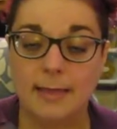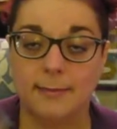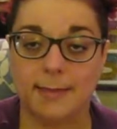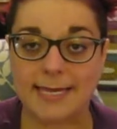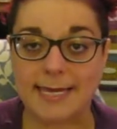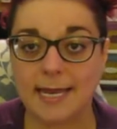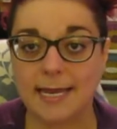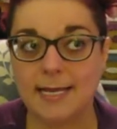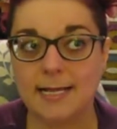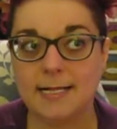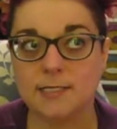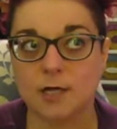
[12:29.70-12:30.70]
My
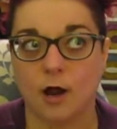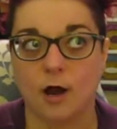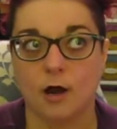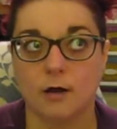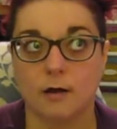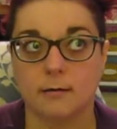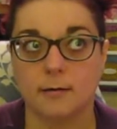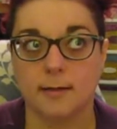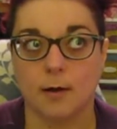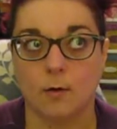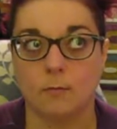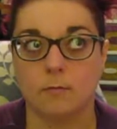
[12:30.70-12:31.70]
kidneys are,
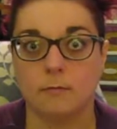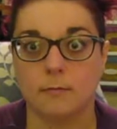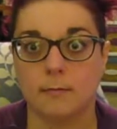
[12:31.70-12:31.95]
you know,